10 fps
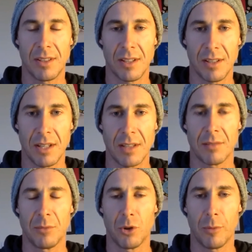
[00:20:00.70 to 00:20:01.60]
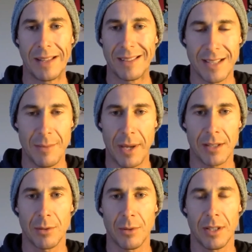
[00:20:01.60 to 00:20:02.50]
get some normalcy back
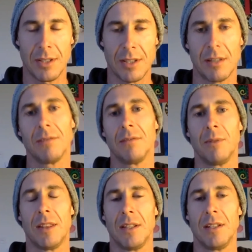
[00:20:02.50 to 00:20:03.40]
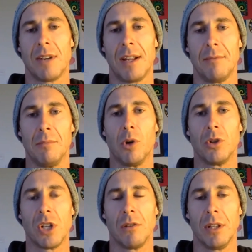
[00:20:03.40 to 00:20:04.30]
to it? Is that where things are at more
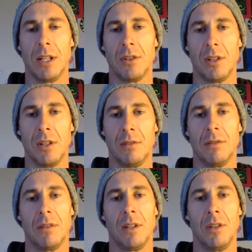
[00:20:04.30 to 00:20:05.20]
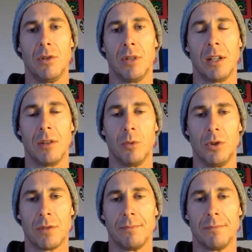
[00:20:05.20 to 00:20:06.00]
generally in your neck of the woods?